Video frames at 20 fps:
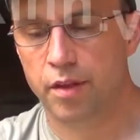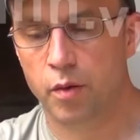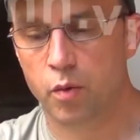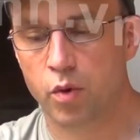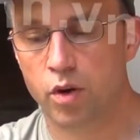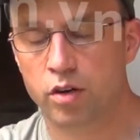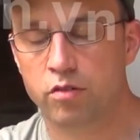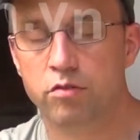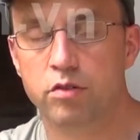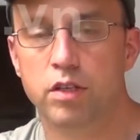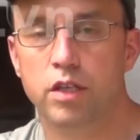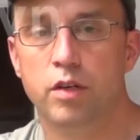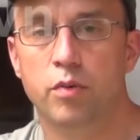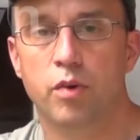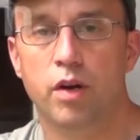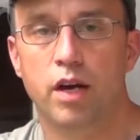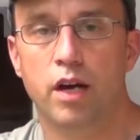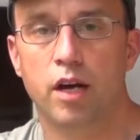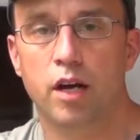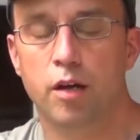they work really
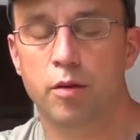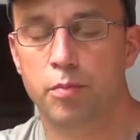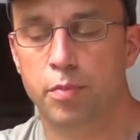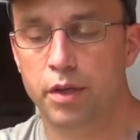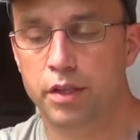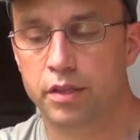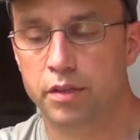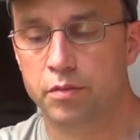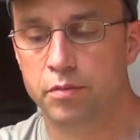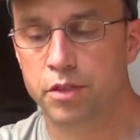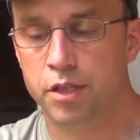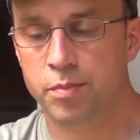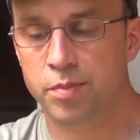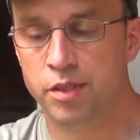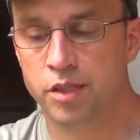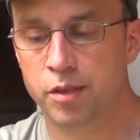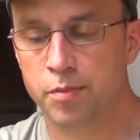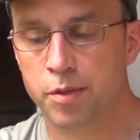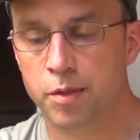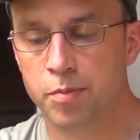well, but
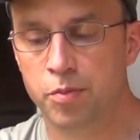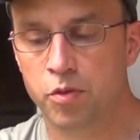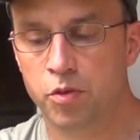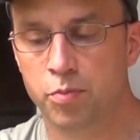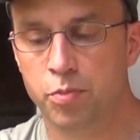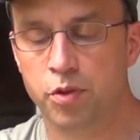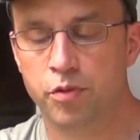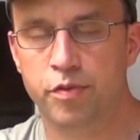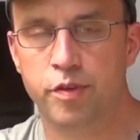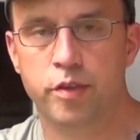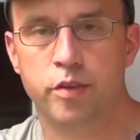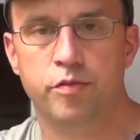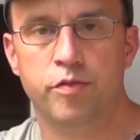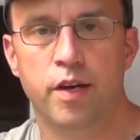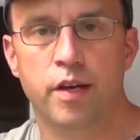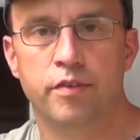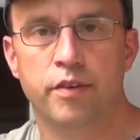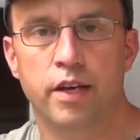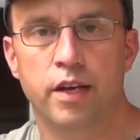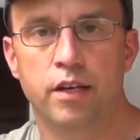typically people will put
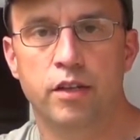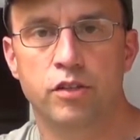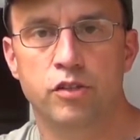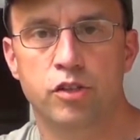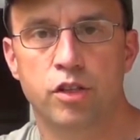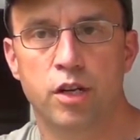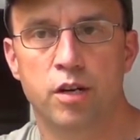55-gallon